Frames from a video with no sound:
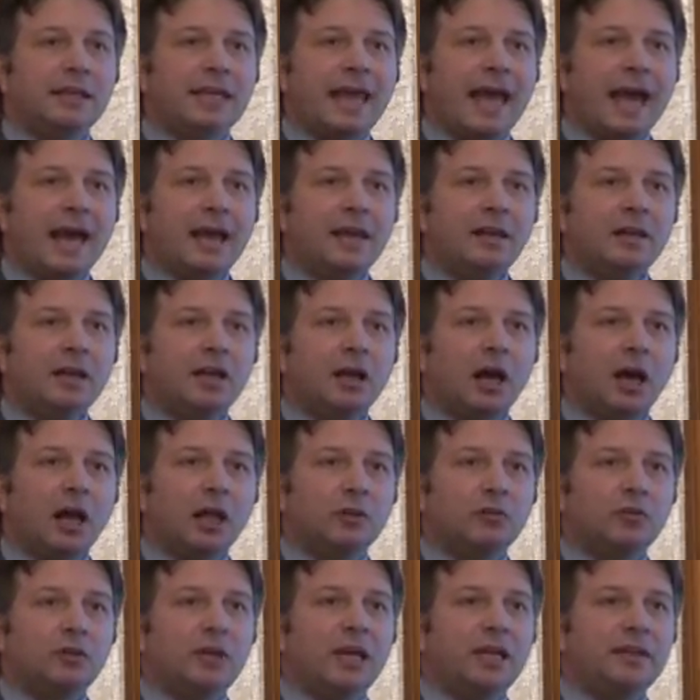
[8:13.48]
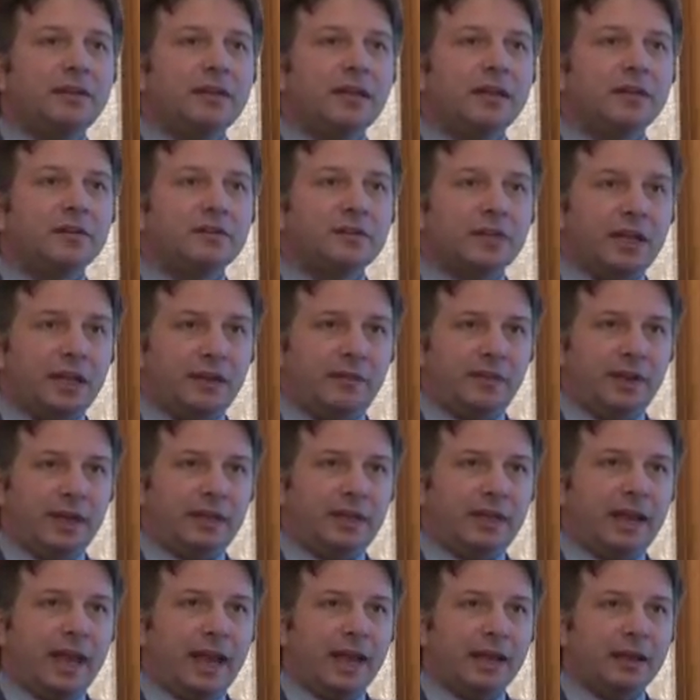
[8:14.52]
then calculate their tariff
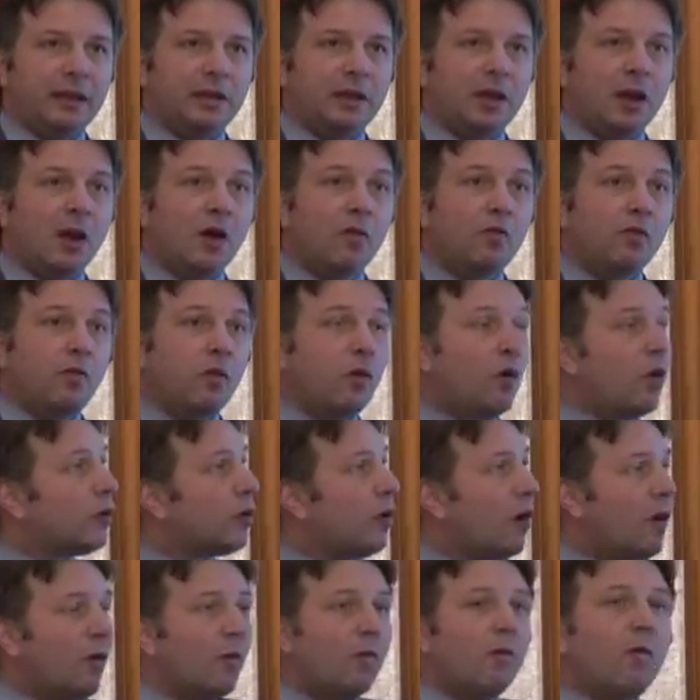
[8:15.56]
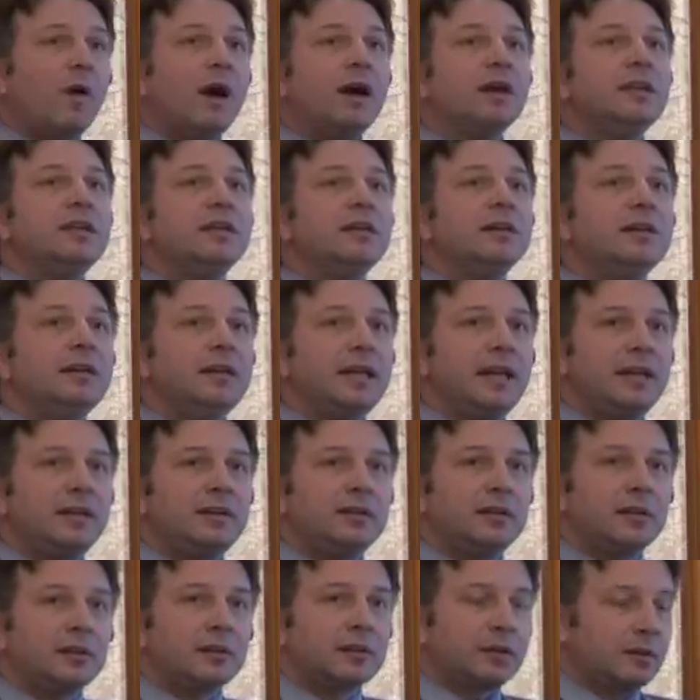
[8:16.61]
again for 1 year
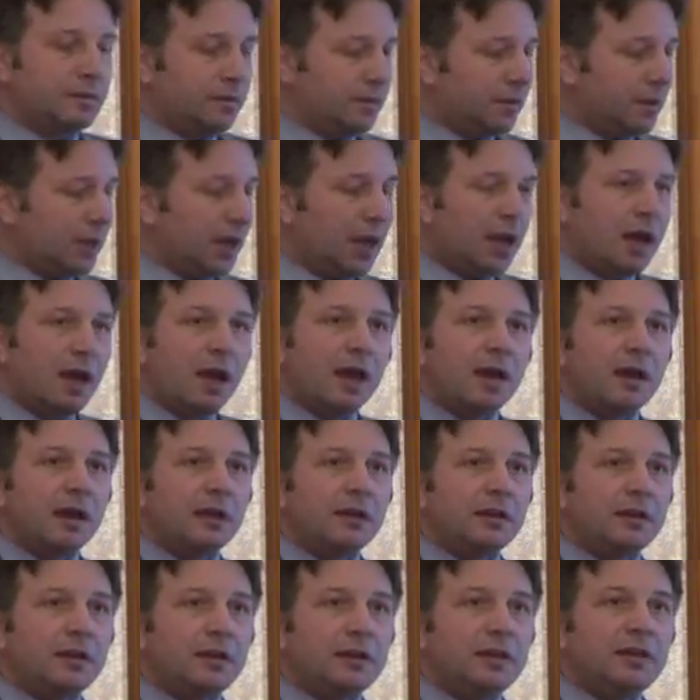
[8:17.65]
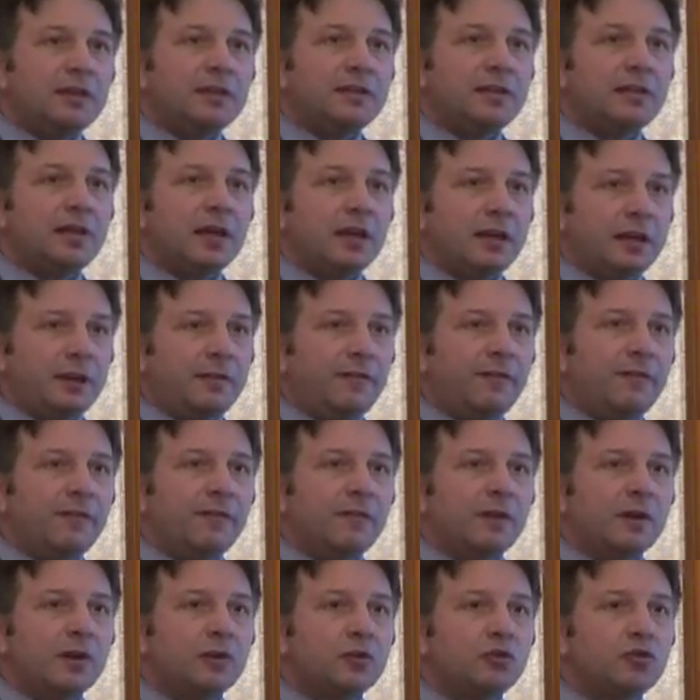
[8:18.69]
later. This
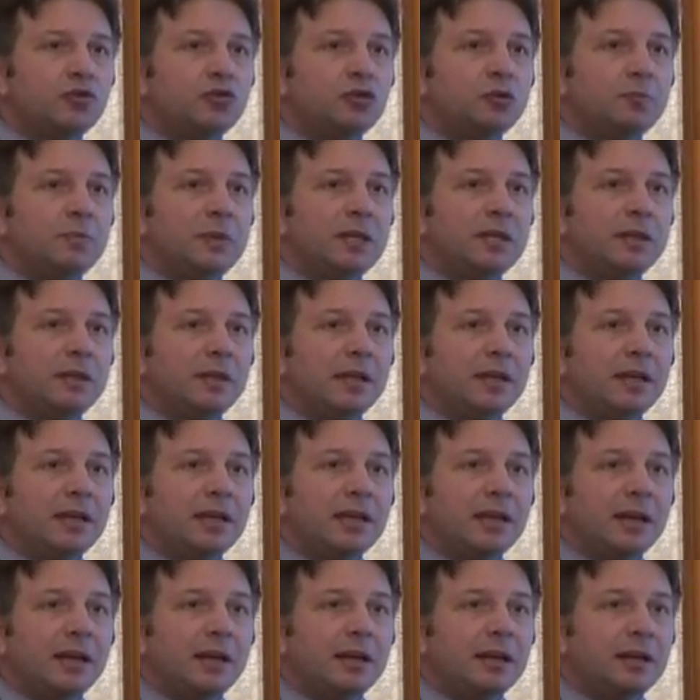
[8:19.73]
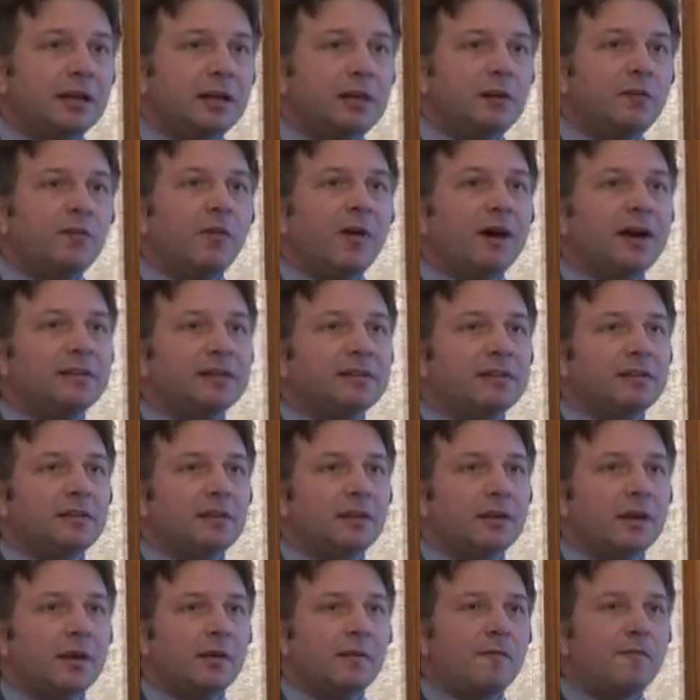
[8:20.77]
tariff should be revised
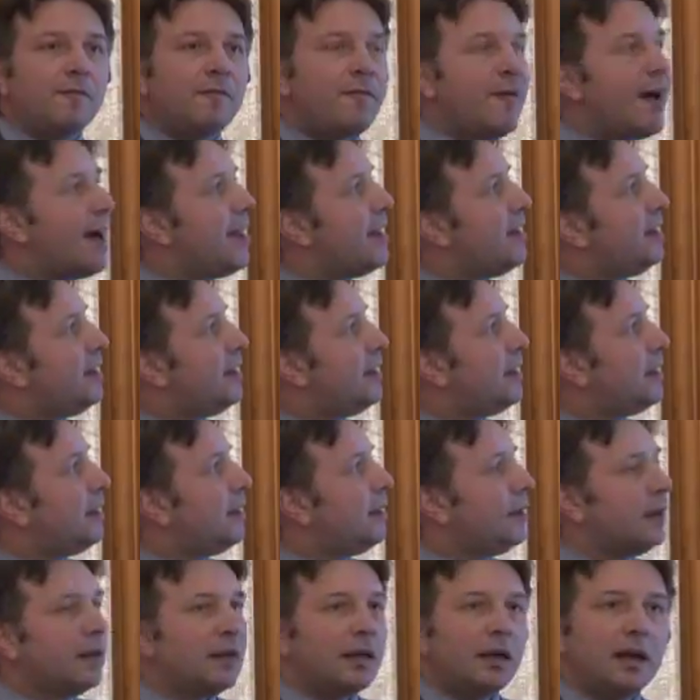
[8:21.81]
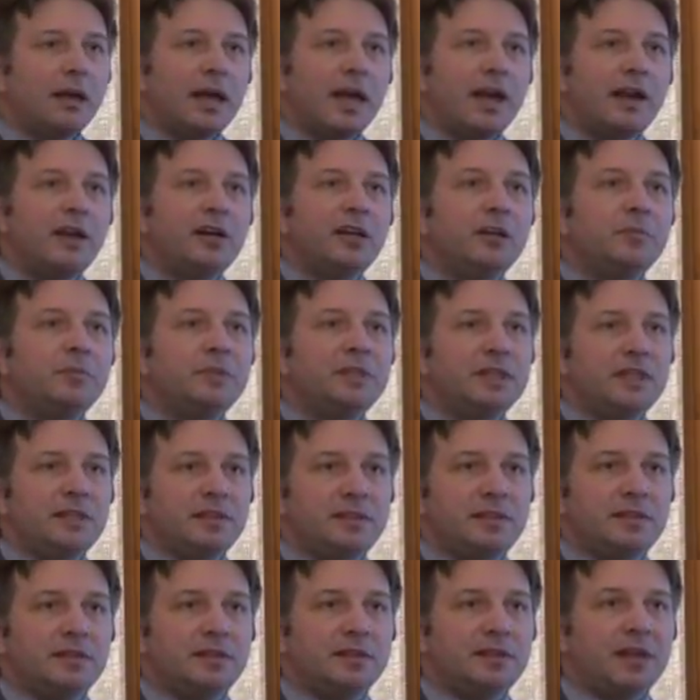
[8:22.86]
when the agreement
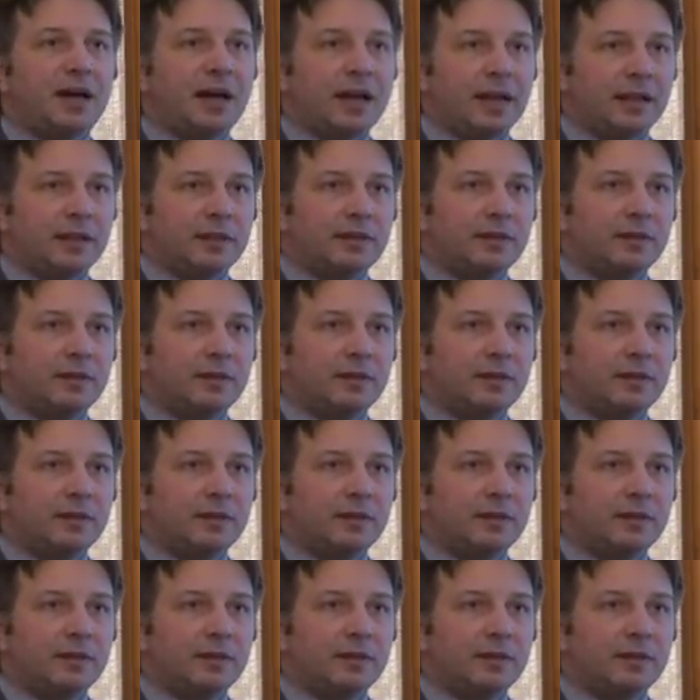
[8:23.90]
is signed